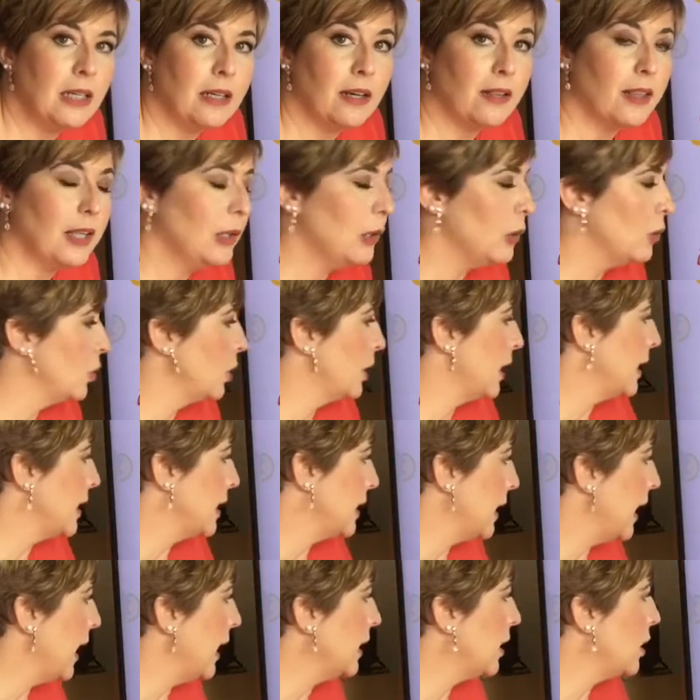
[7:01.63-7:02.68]
the coast, that's
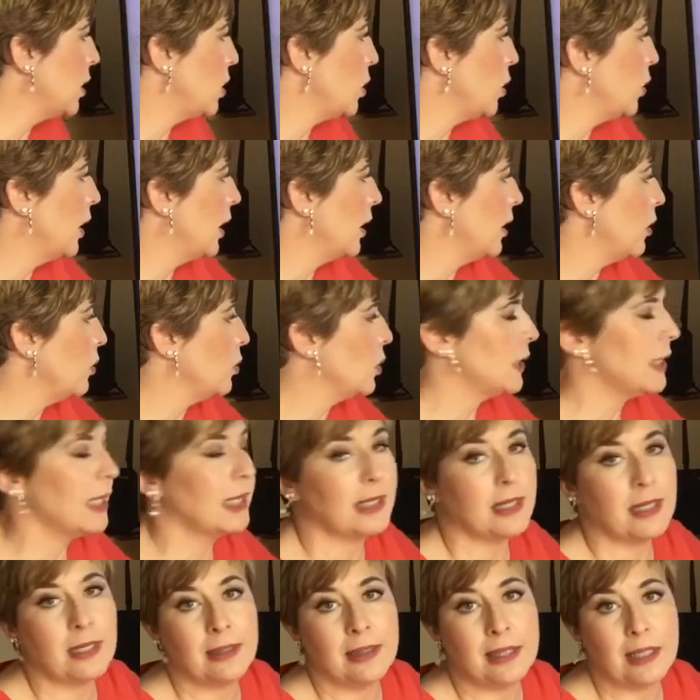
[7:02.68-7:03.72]
next to the coast.
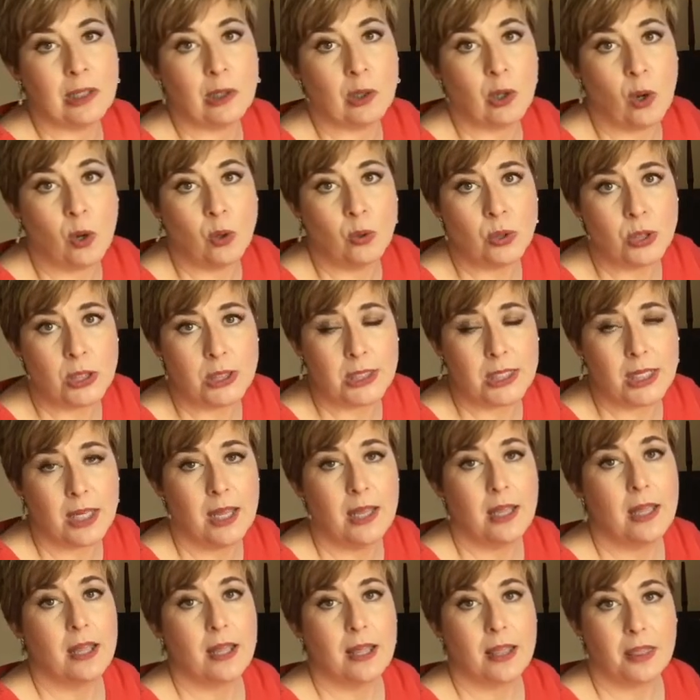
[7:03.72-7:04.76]
In the coast,
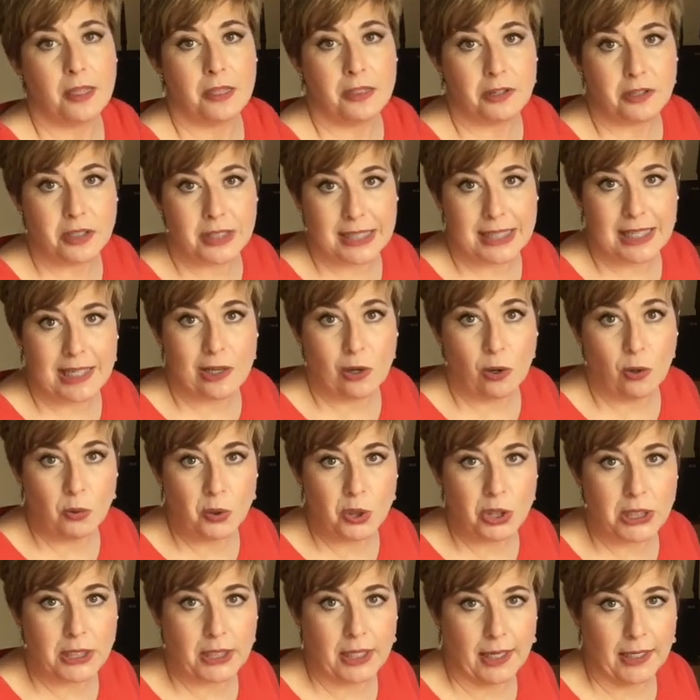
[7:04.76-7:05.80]
there's the
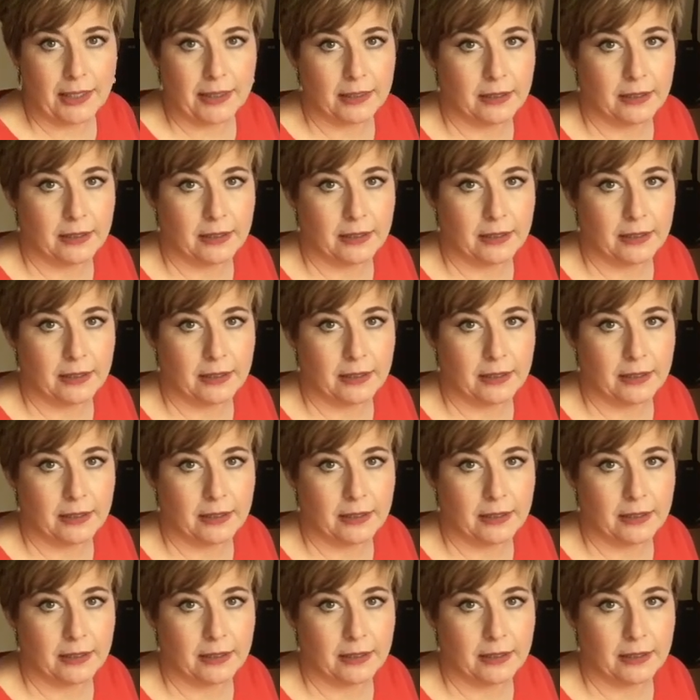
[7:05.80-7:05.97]
ocean.